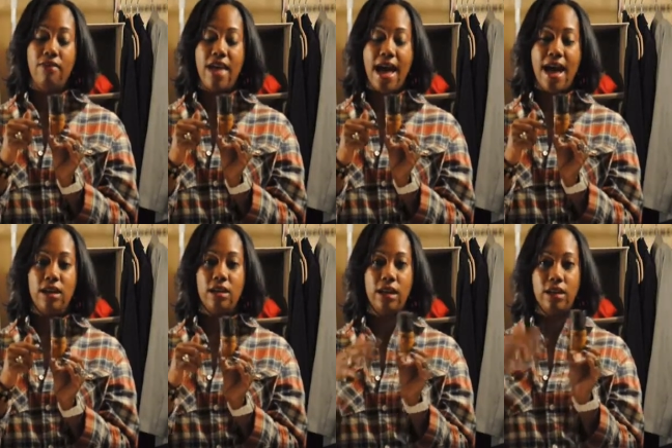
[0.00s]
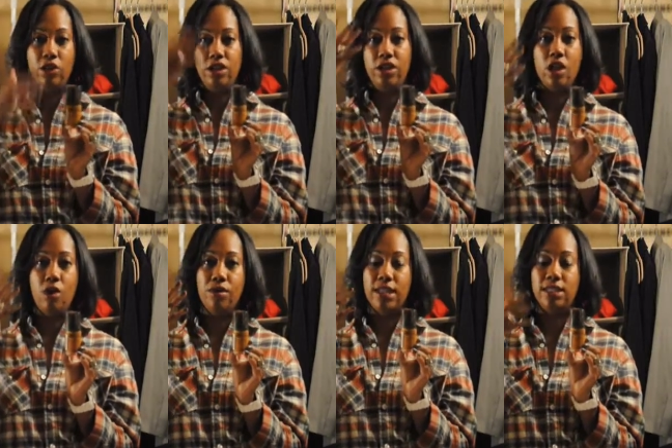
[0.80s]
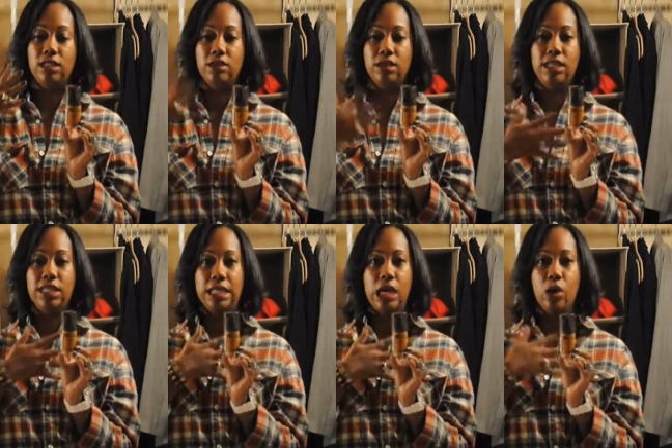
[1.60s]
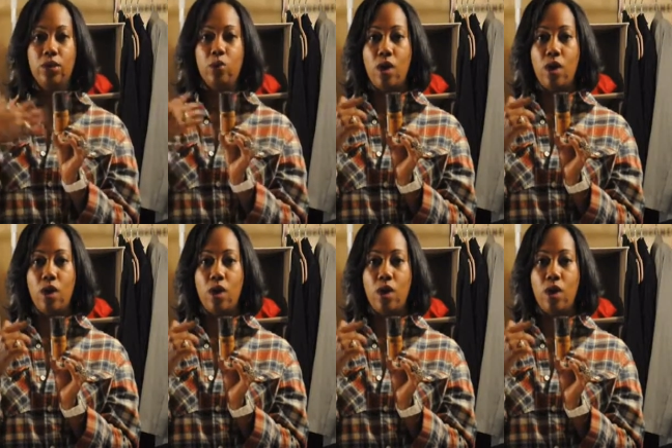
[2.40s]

that like you don't necessarily need to go with